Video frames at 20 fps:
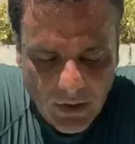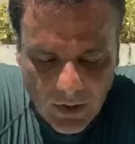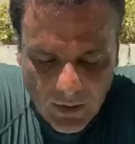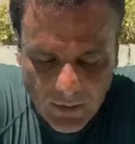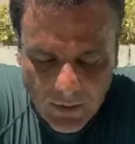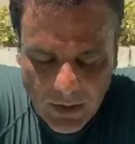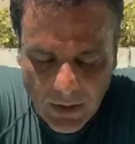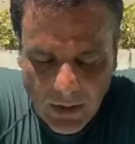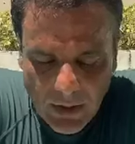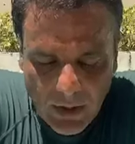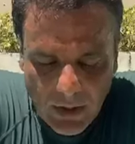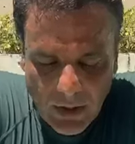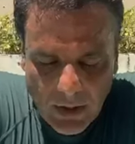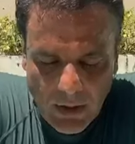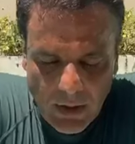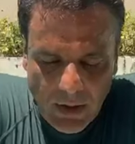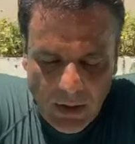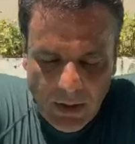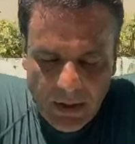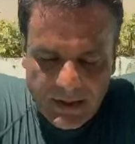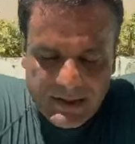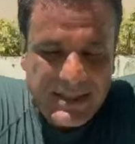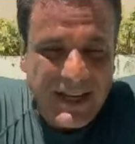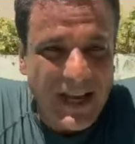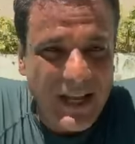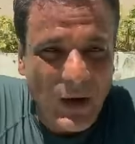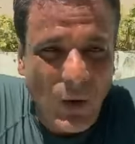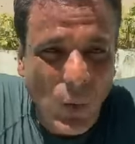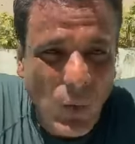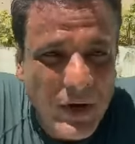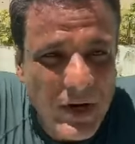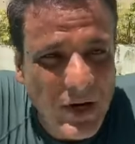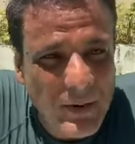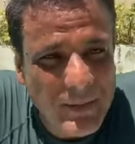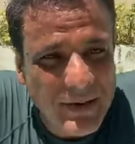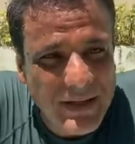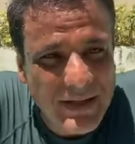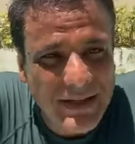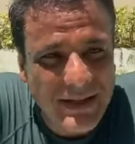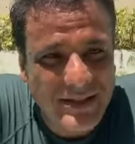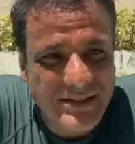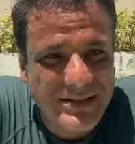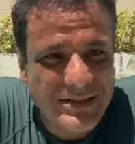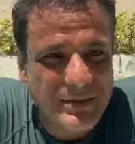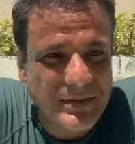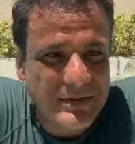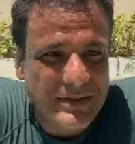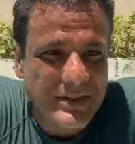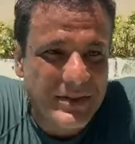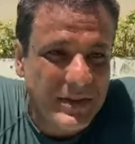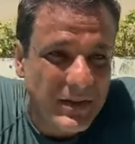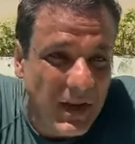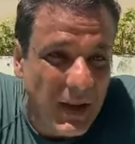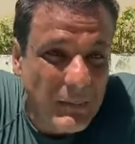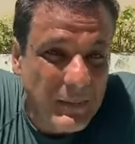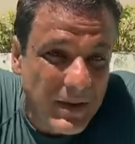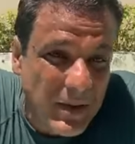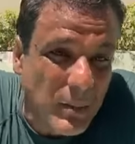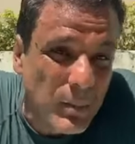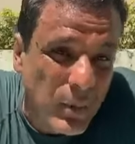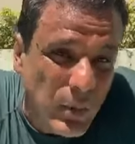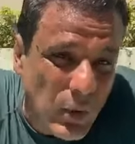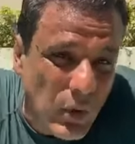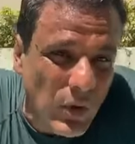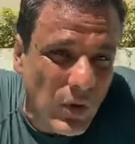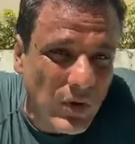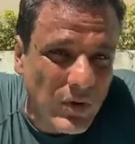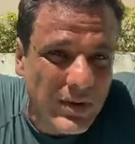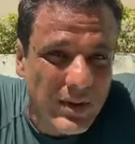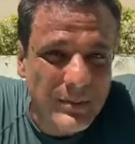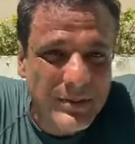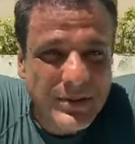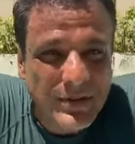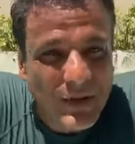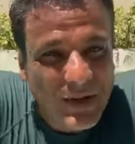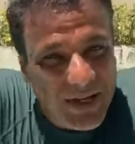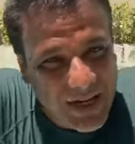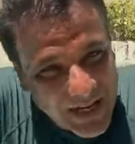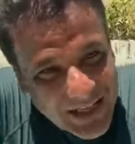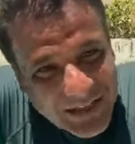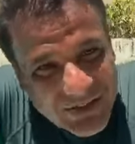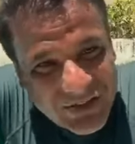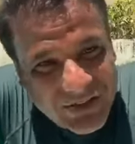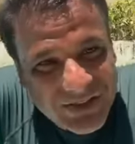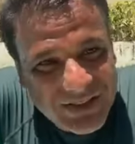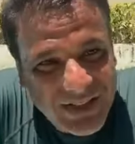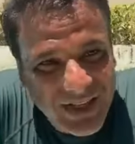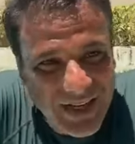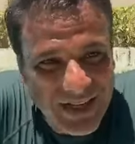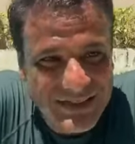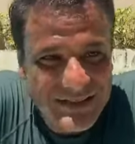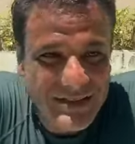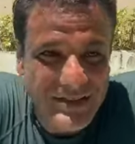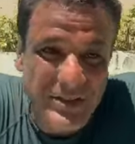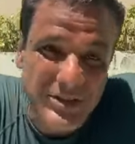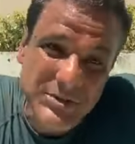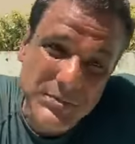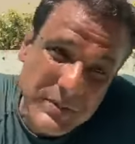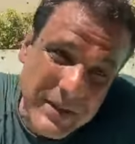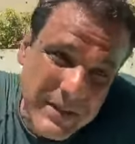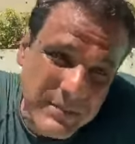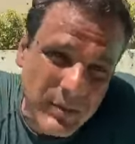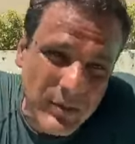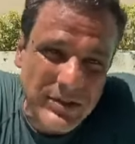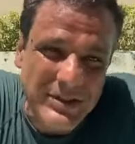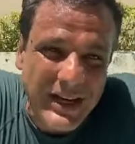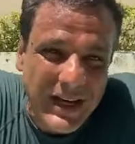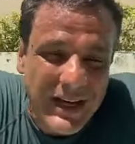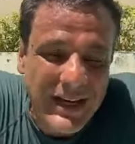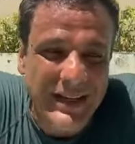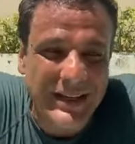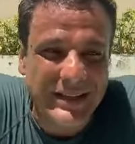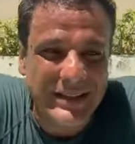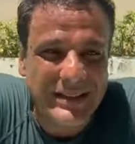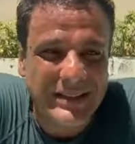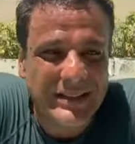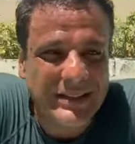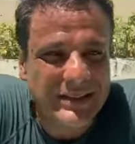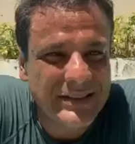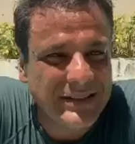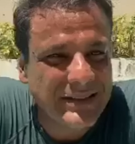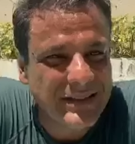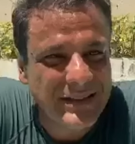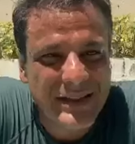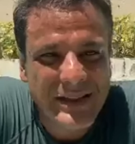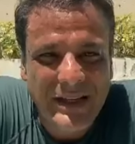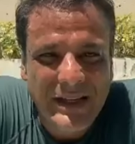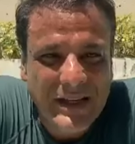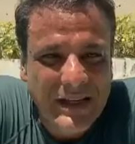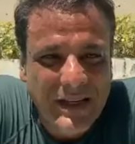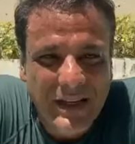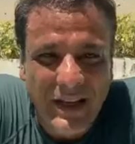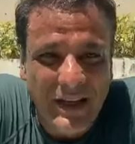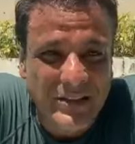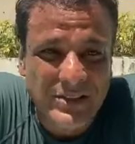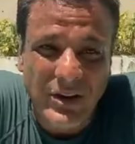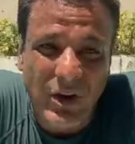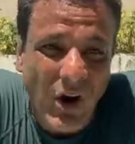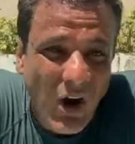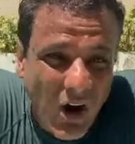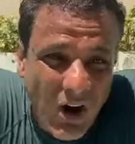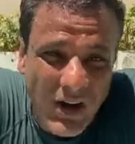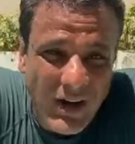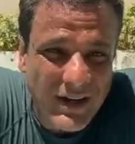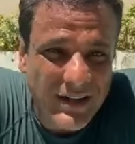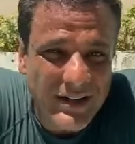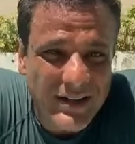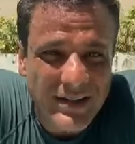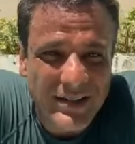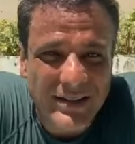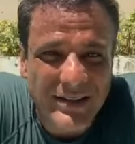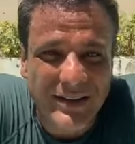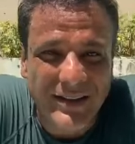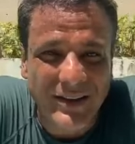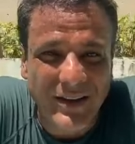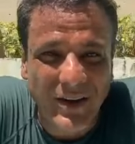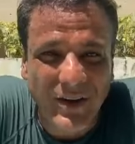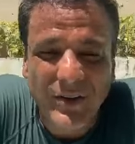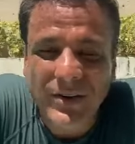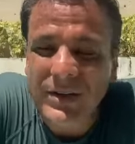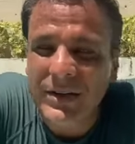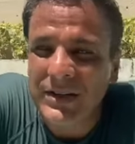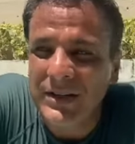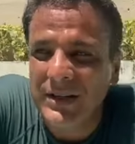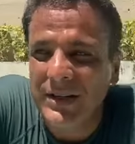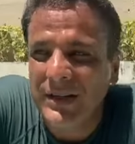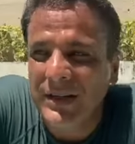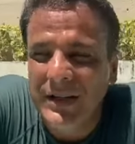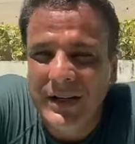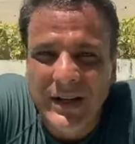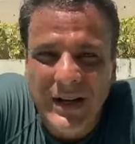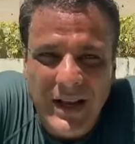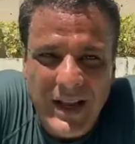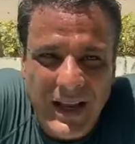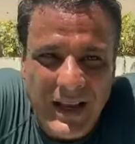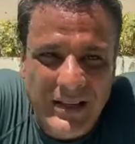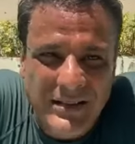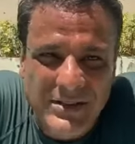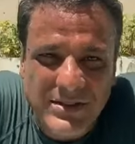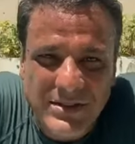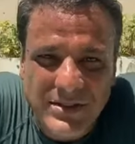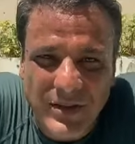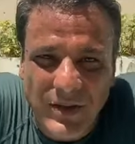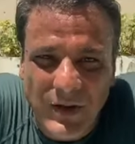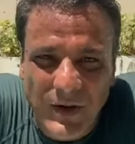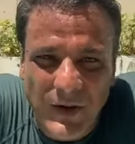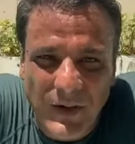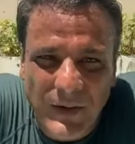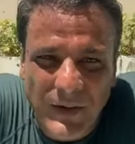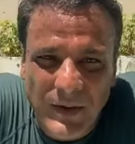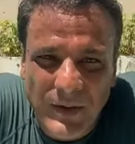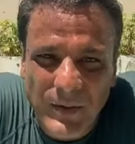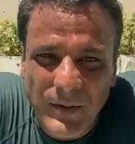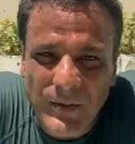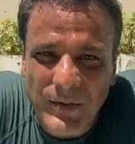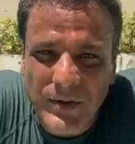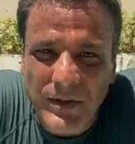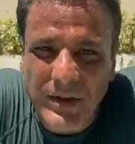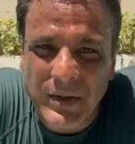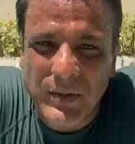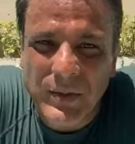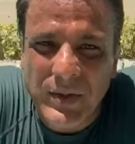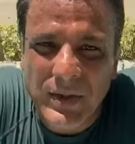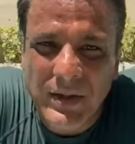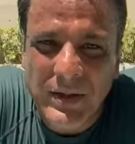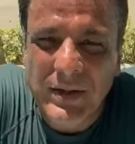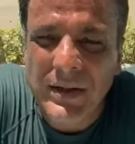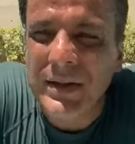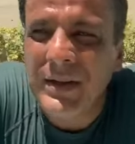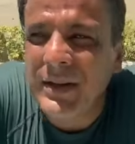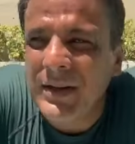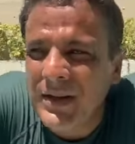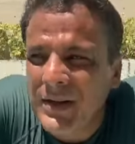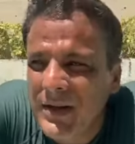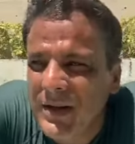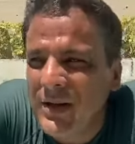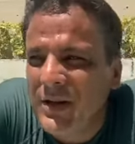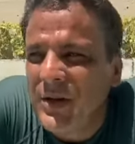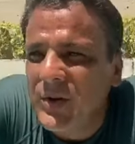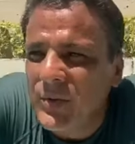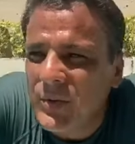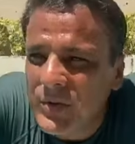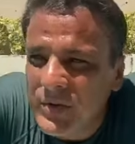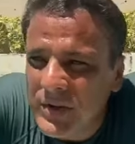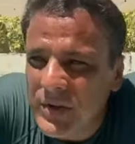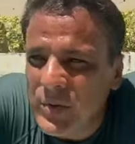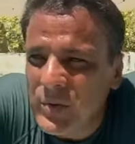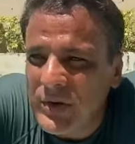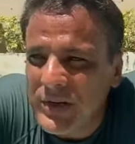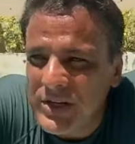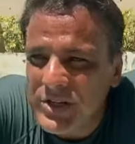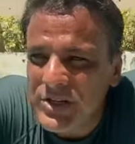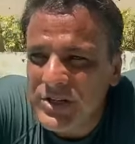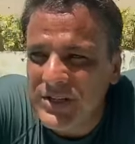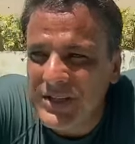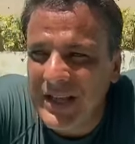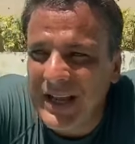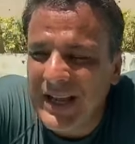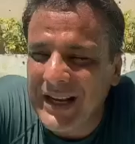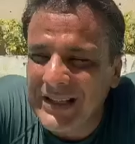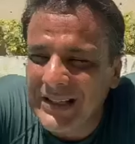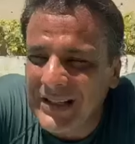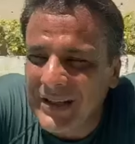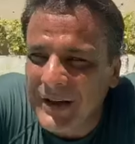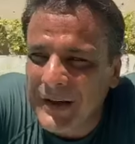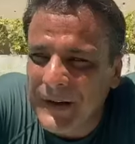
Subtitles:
though it's kind of weird because, you know, I'm in a pool and I'm doing exercise and there's people dying, it's hard, you know. And so really wish that